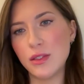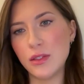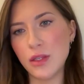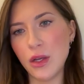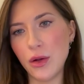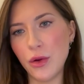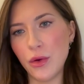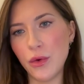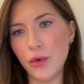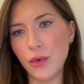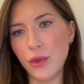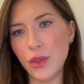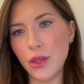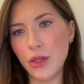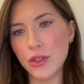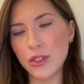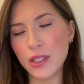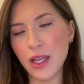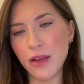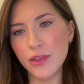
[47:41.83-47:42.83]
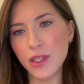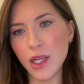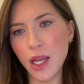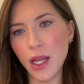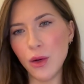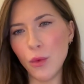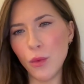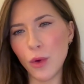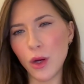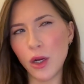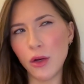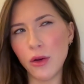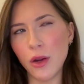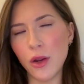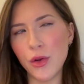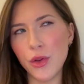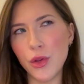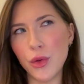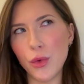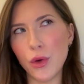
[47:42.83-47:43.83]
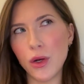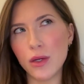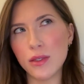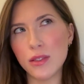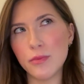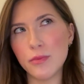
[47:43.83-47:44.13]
So you just have to kind of work around your